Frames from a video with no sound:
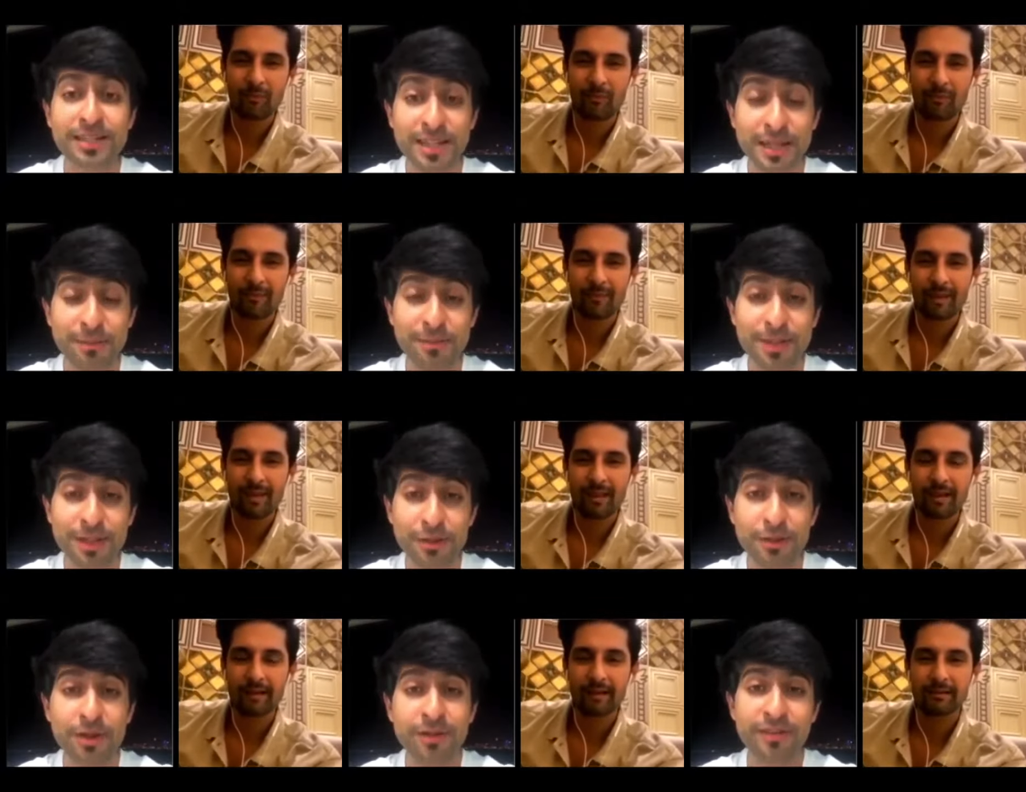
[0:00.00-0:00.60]
Speaker 1: it
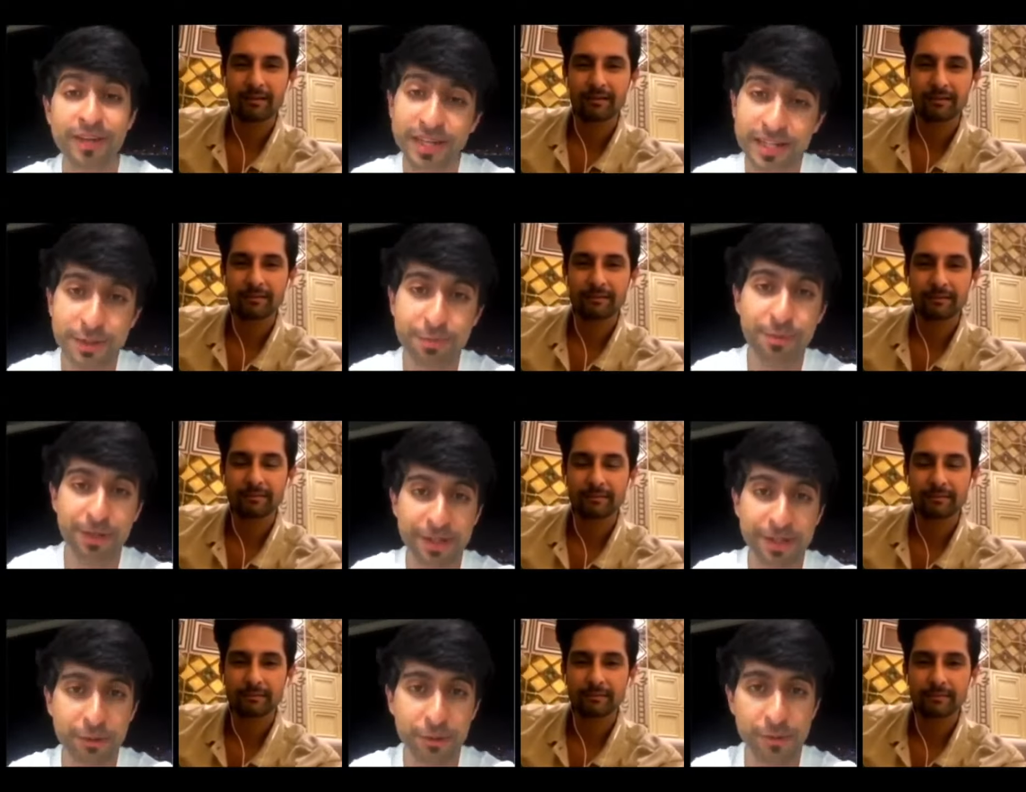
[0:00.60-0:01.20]
seems that you're a
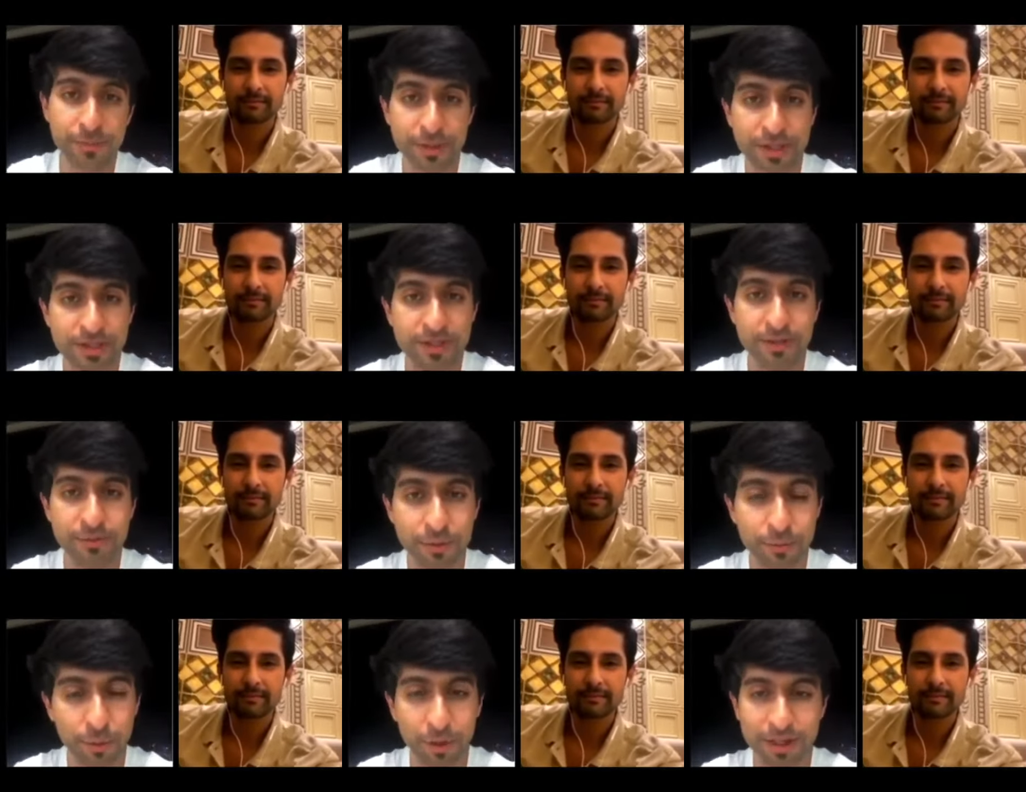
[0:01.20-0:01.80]
very spiritual
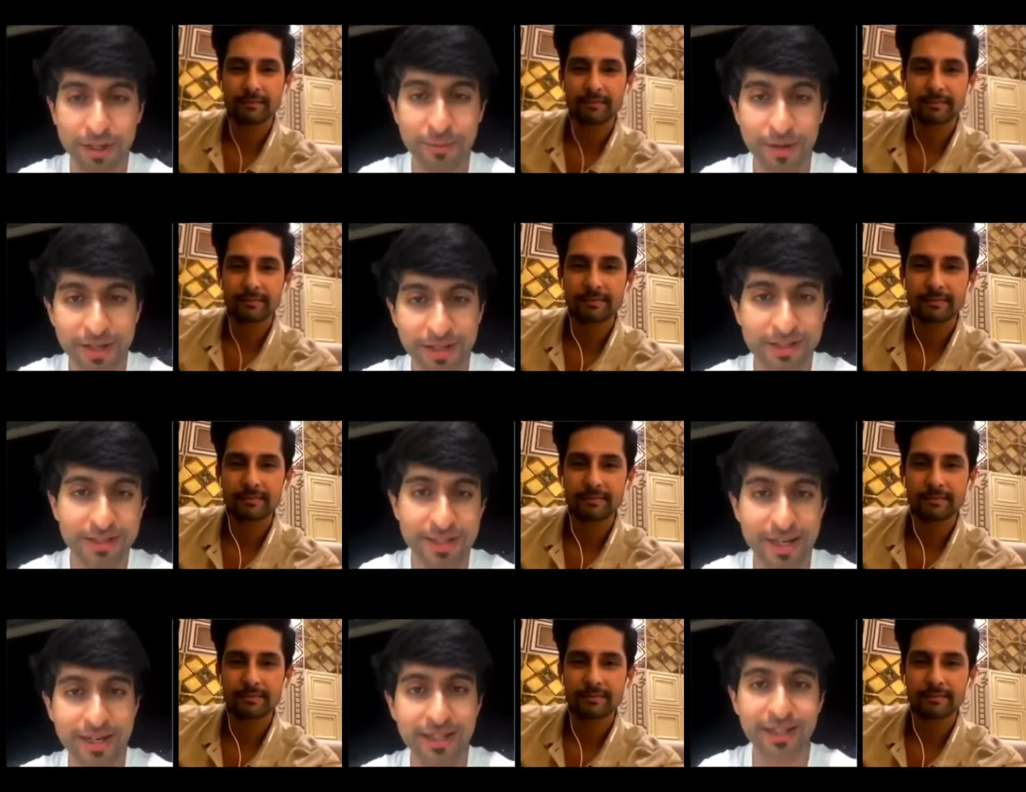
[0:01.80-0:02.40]
person. From what I'm
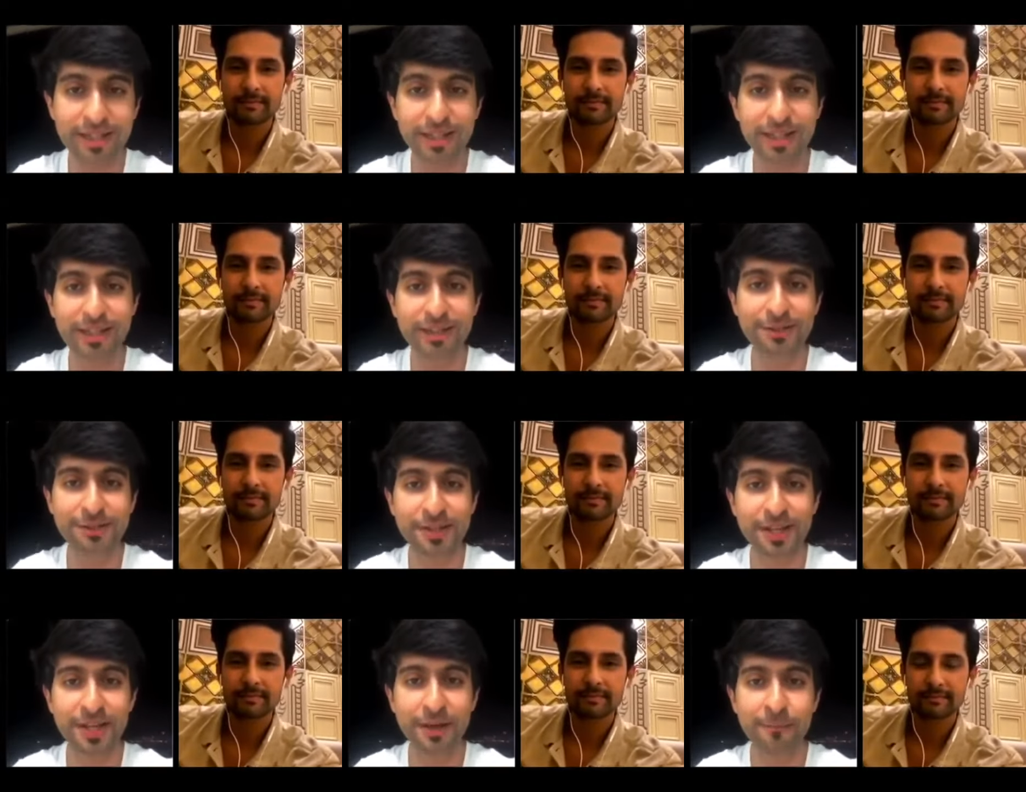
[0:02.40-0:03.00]
understanding
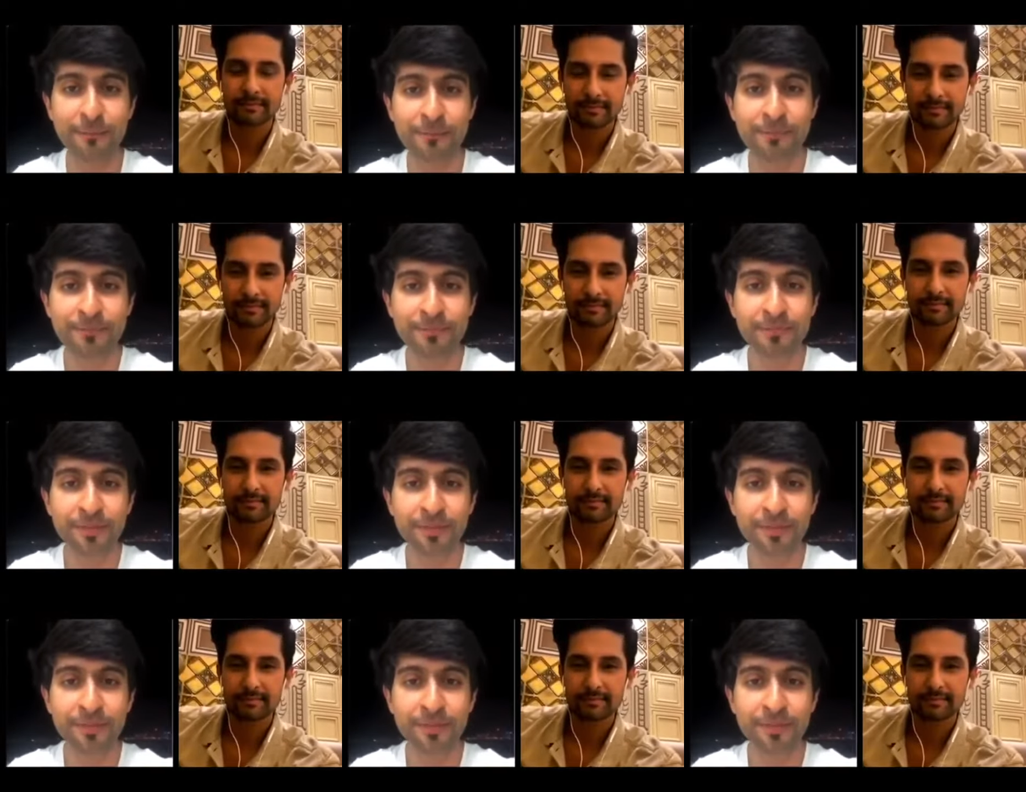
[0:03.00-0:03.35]
is